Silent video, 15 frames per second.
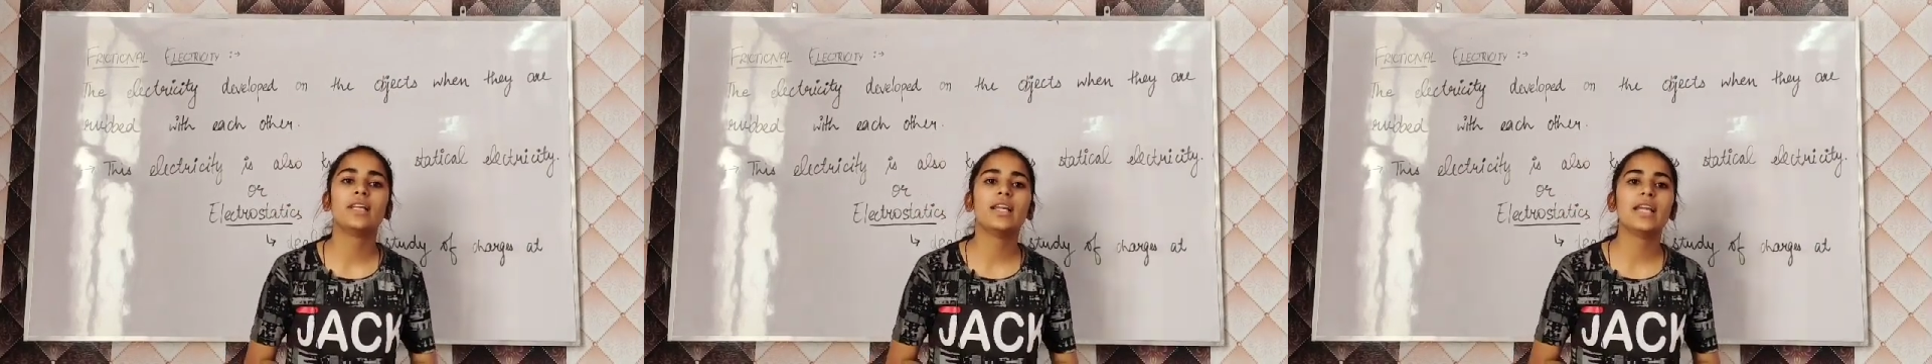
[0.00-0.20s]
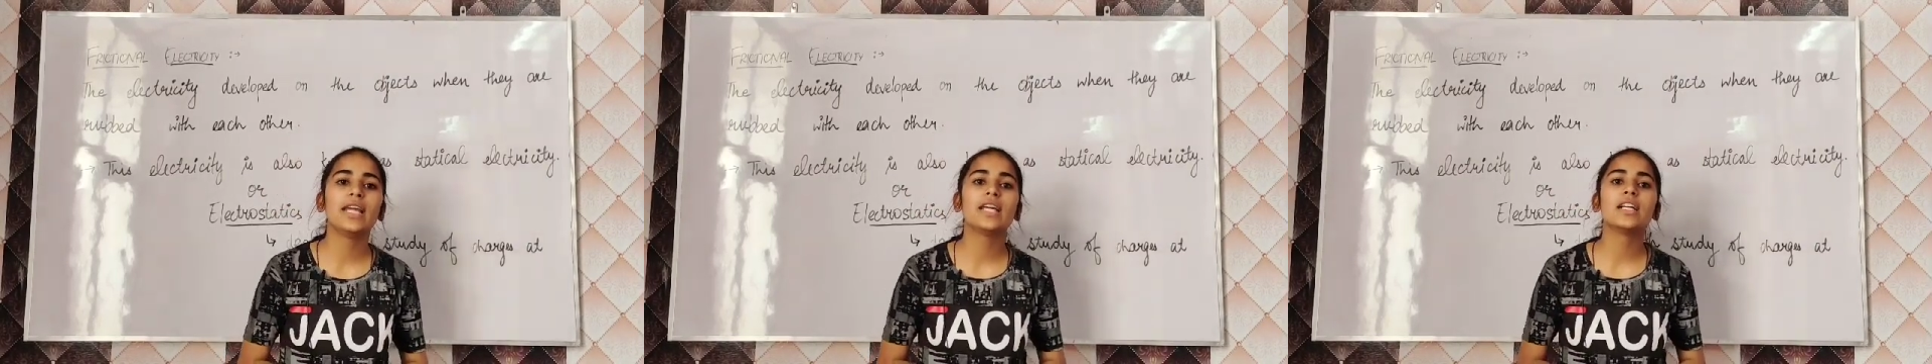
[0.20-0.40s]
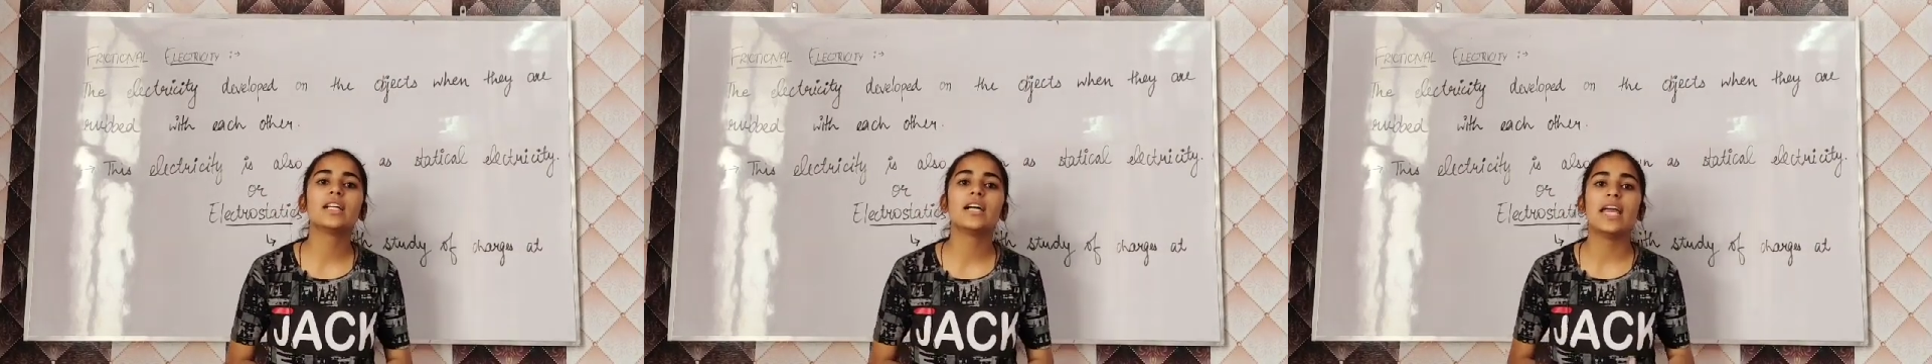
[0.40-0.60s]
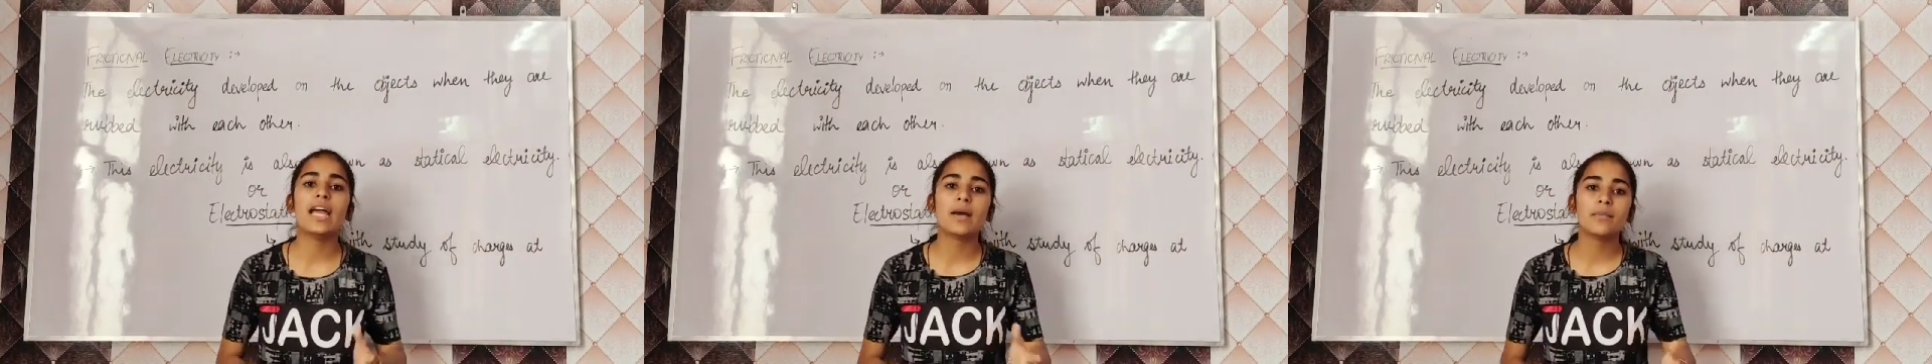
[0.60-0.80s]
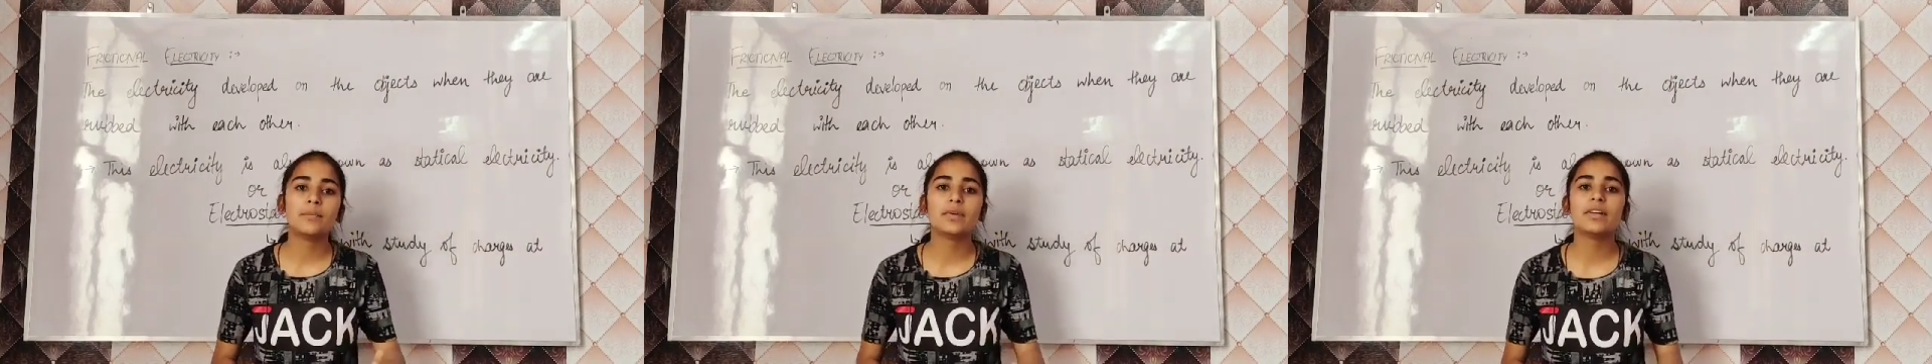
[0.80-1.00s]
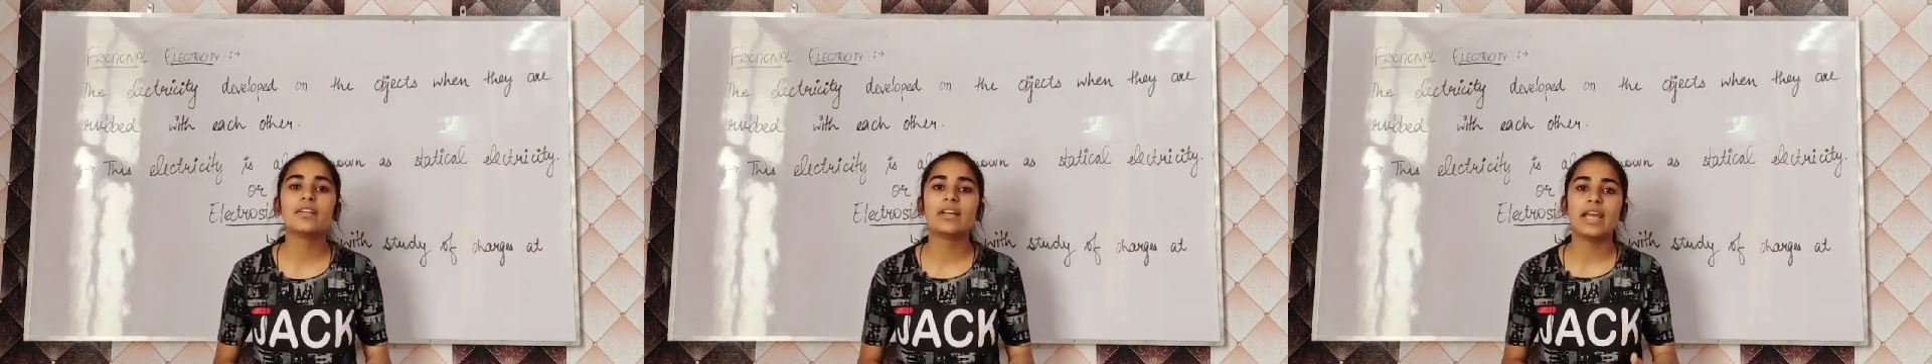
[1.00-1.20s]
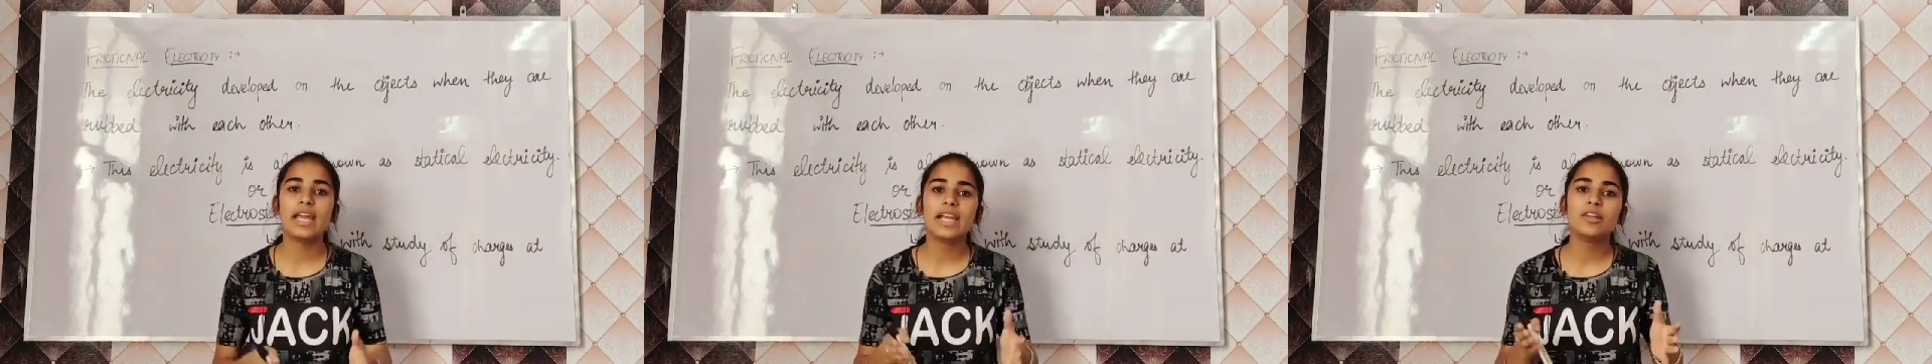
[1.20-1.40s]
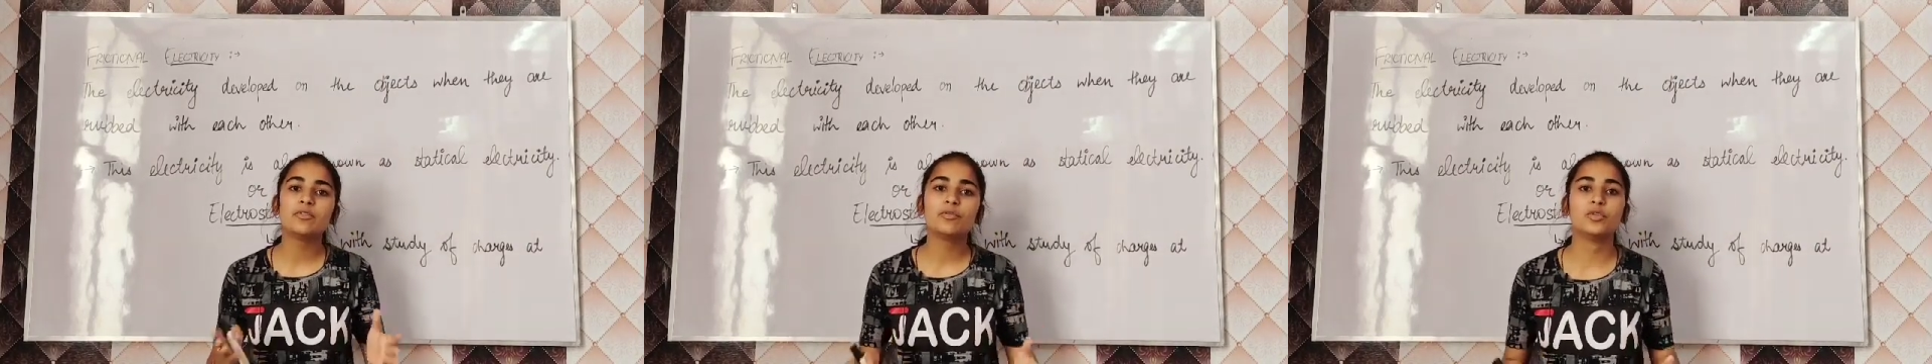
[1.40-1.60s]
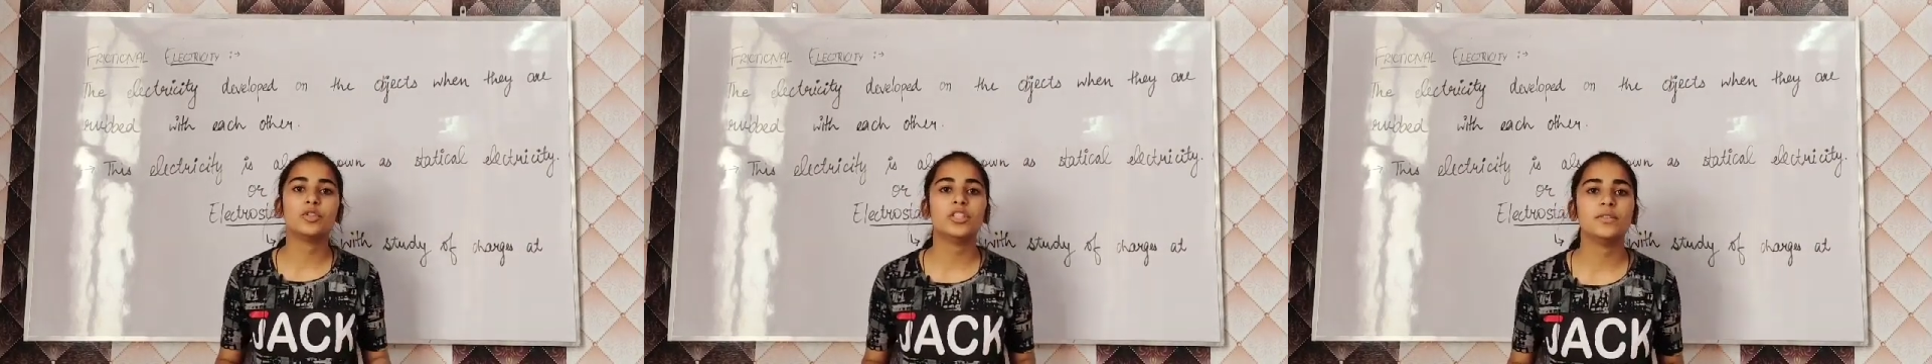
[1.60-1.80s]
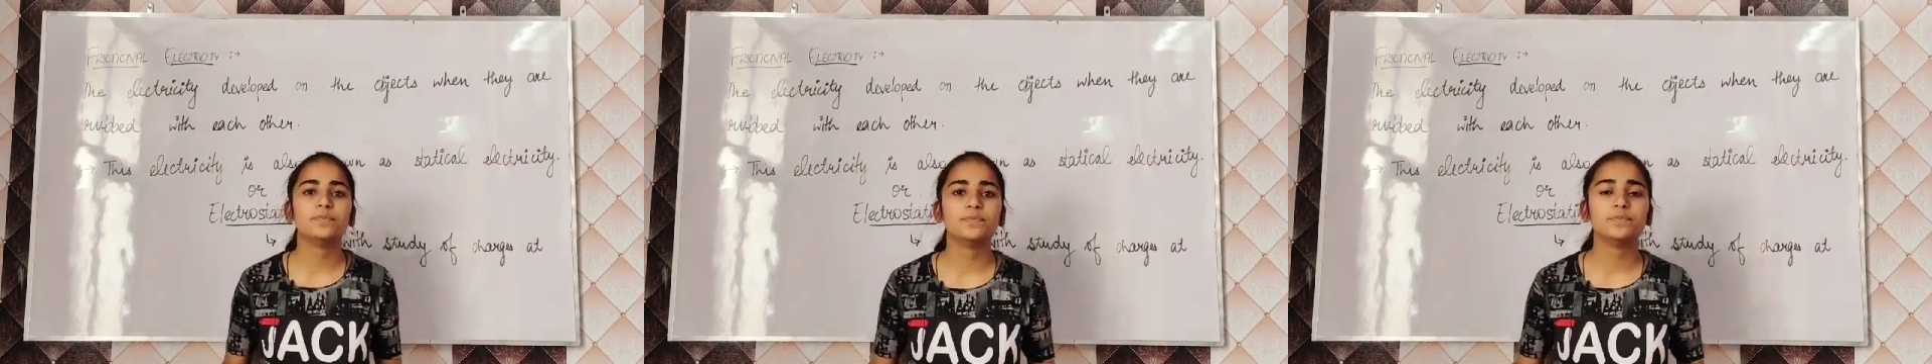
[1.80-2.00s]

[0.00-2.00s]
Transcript: like amber and wood.